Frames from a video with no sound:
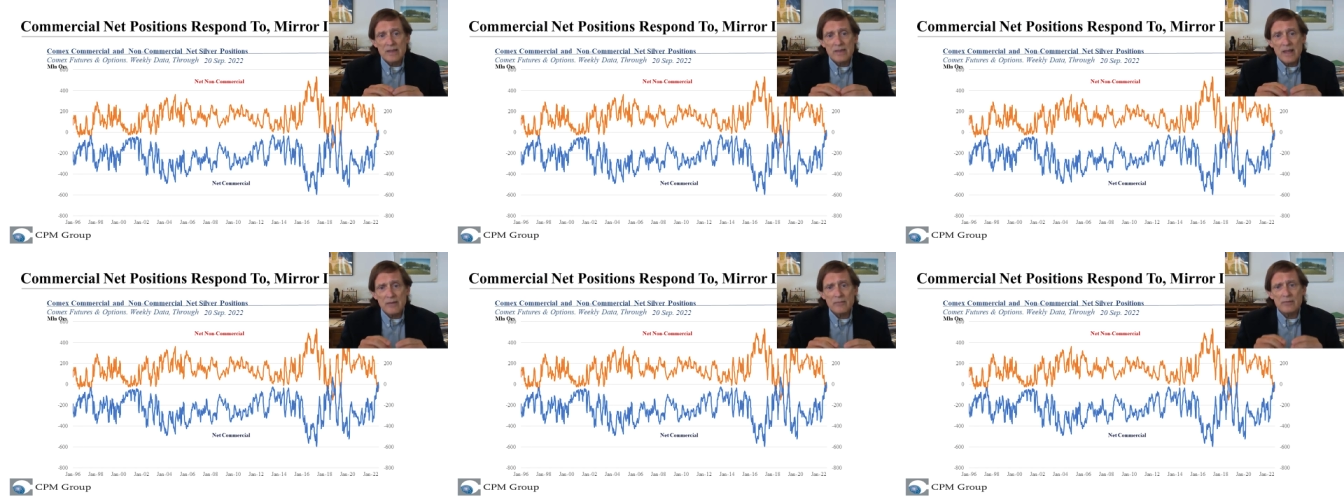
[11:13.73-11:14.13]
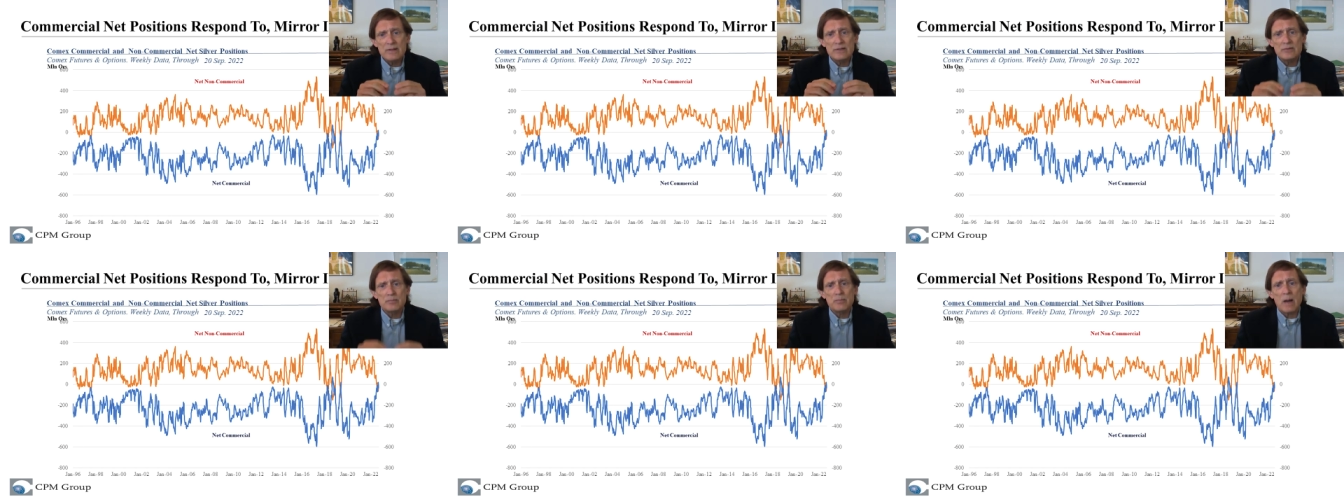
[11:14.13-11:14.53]
They
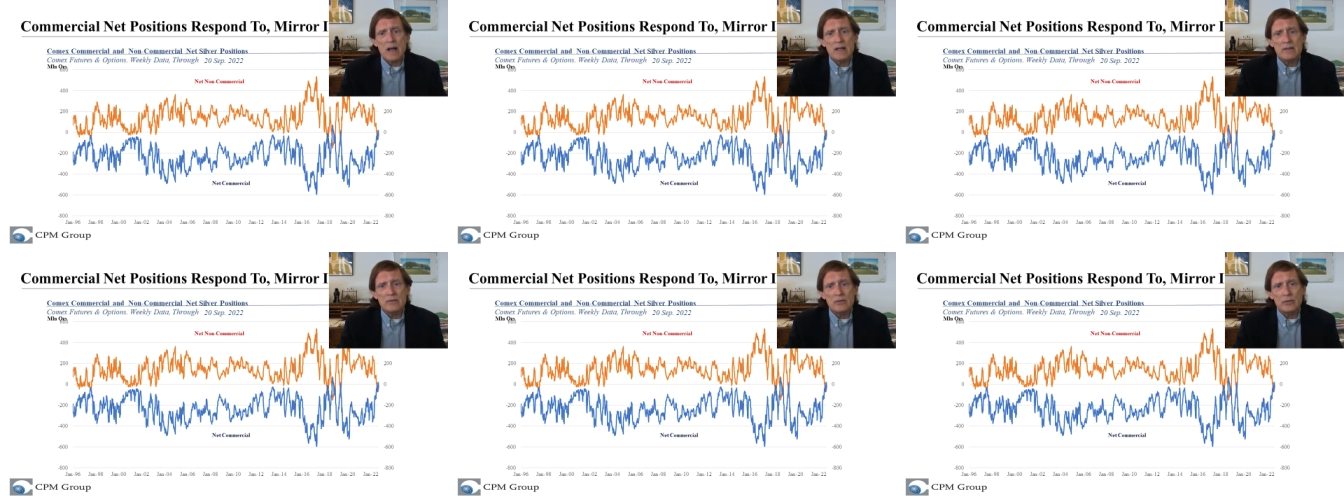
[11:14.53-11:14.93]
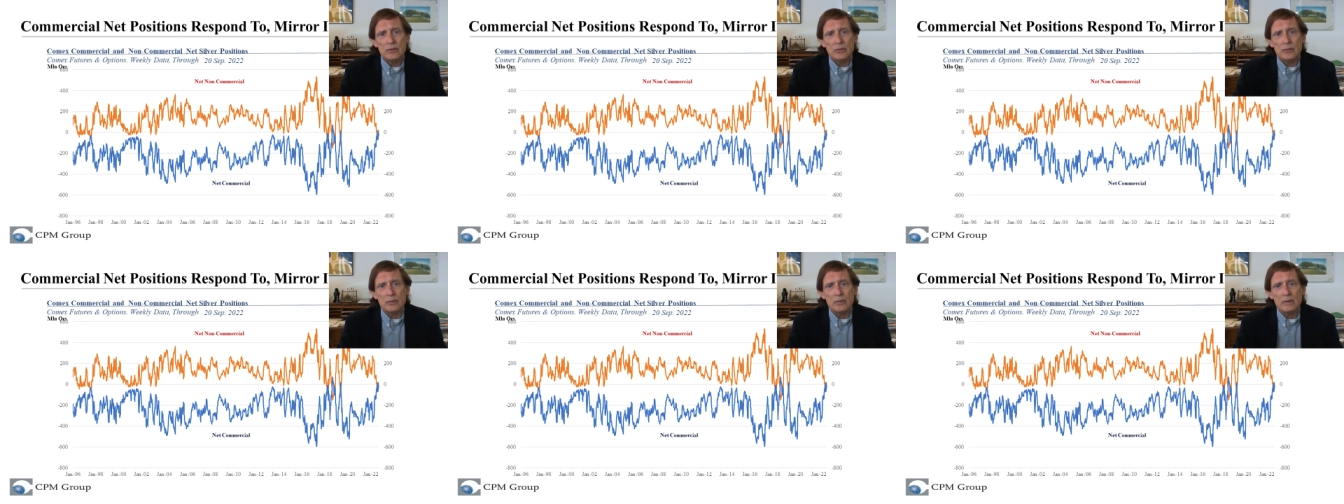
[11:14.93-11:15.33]
respond
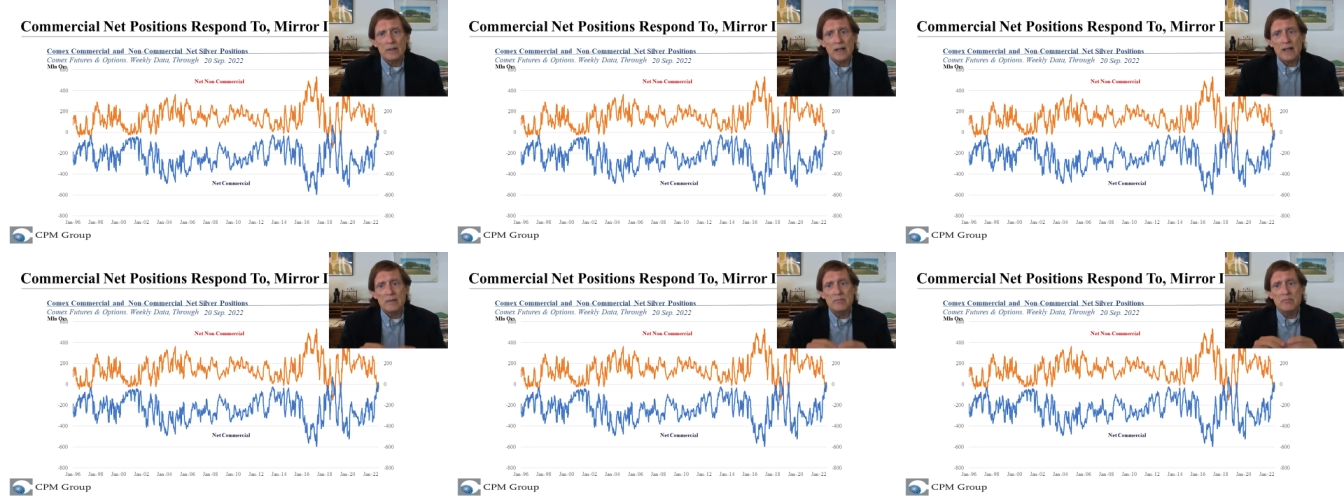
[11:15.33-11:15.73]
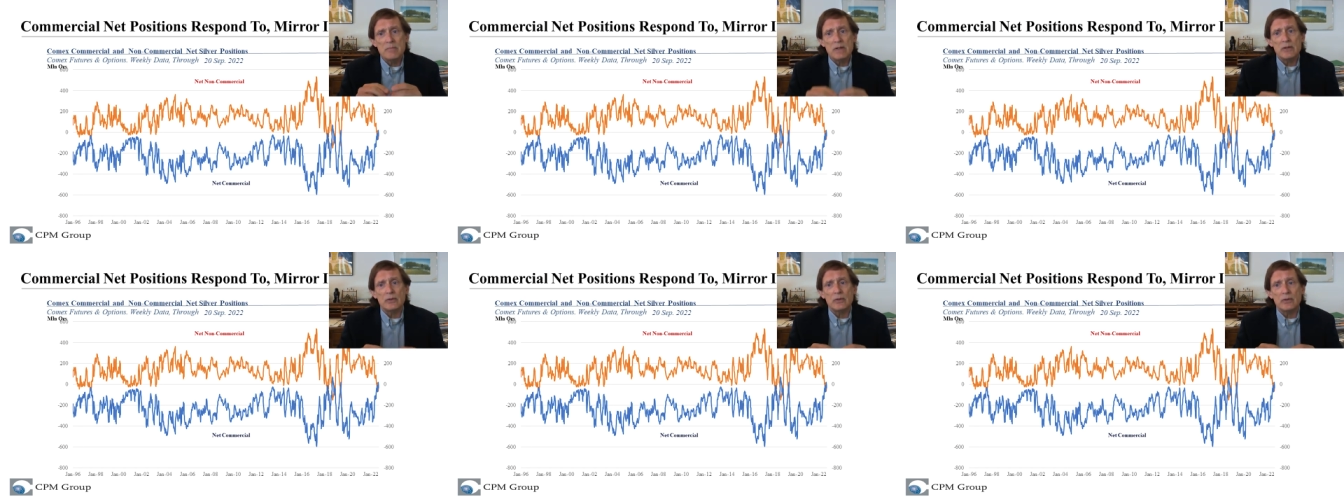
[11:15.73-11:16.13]
to and
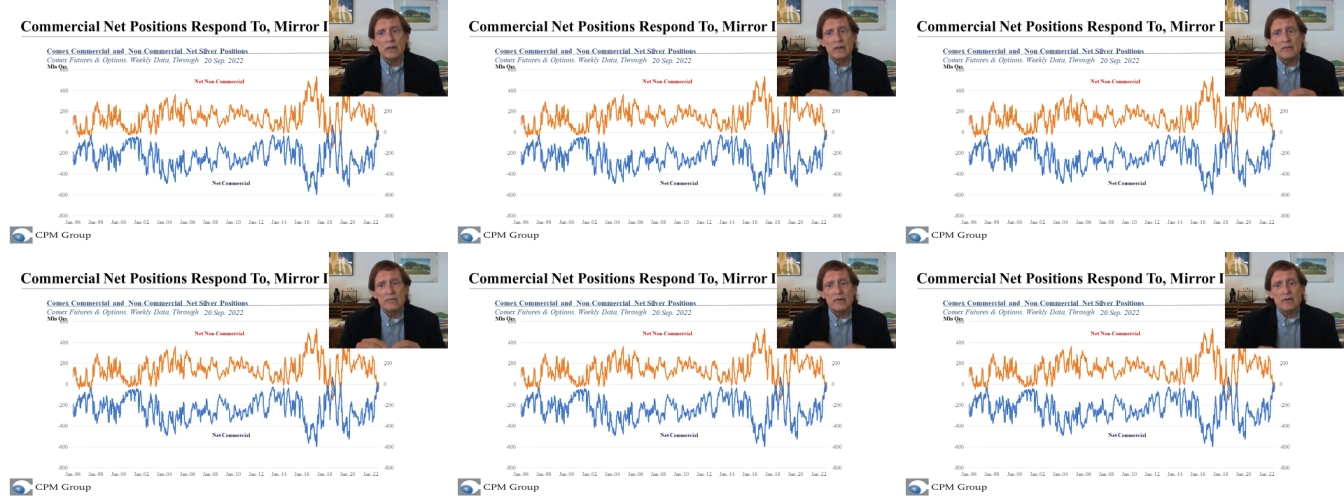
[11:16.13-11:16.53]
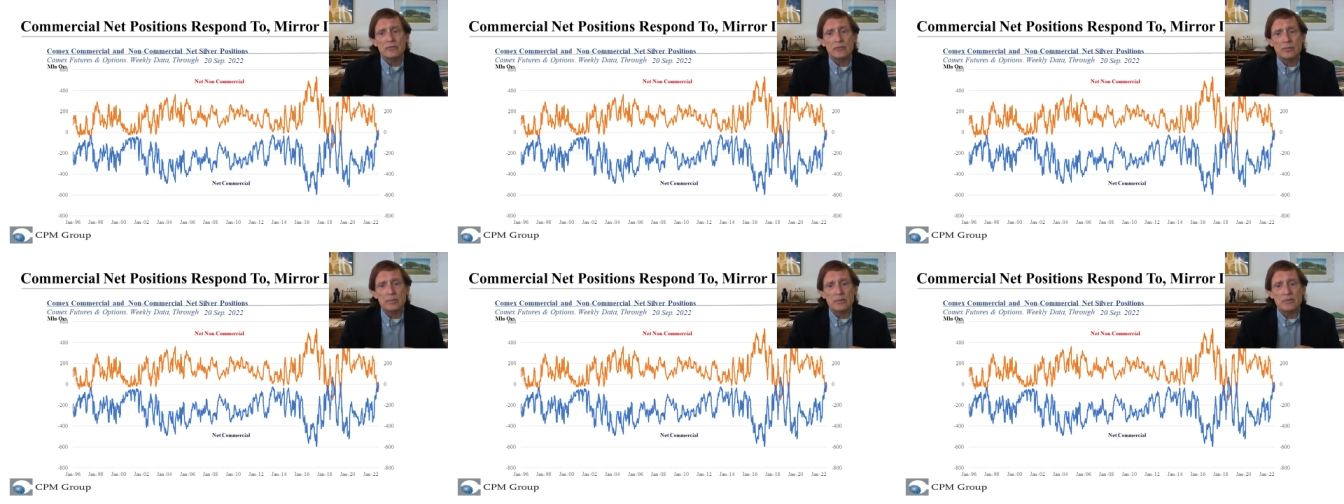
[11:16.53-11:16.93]
mirror
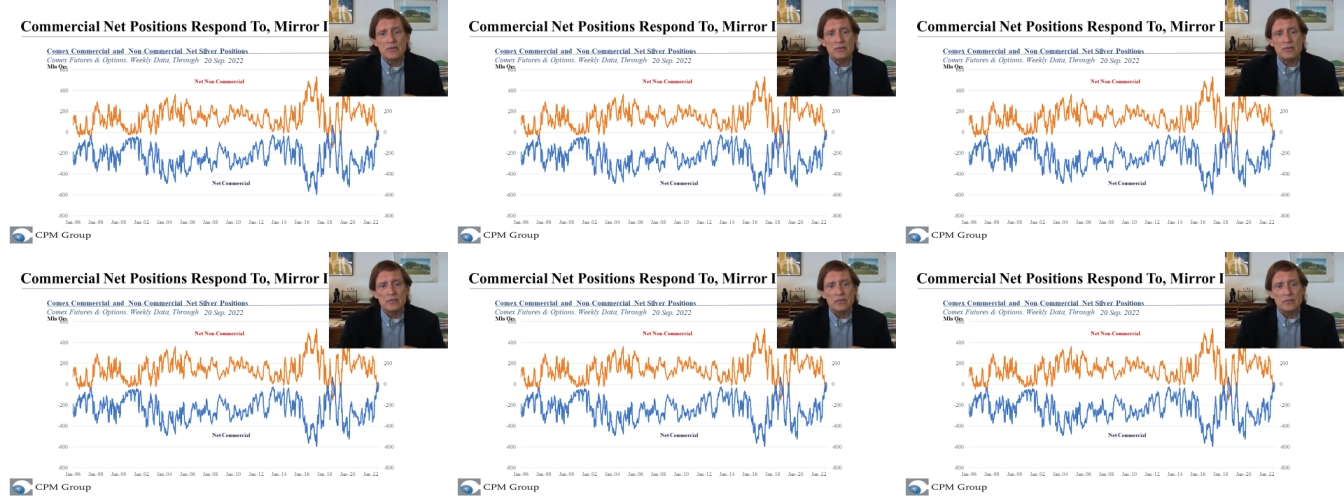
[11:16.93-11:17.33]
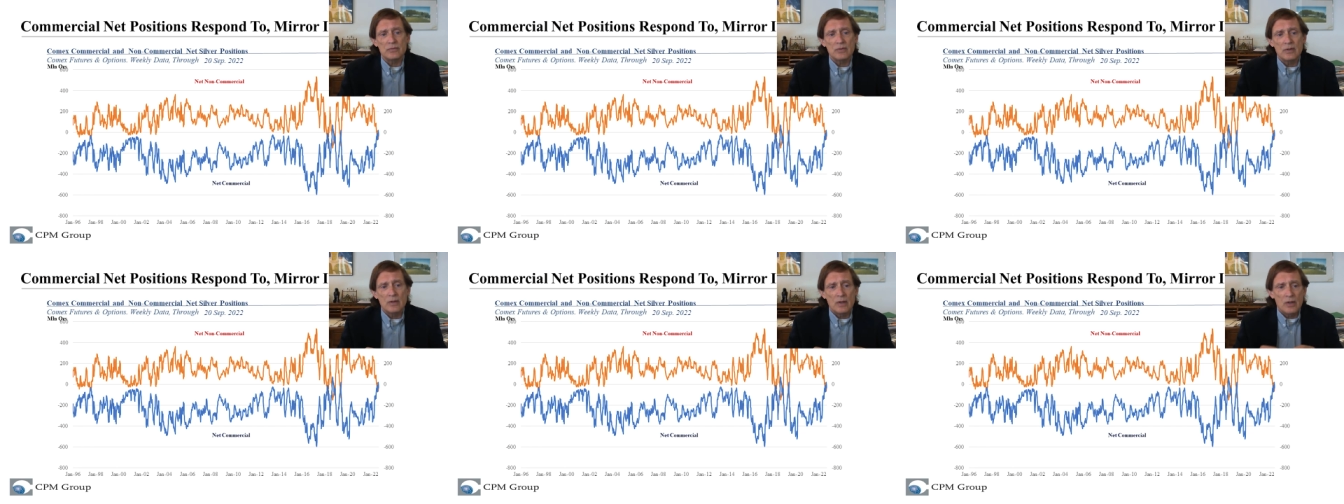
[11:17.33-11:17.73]
investor positions.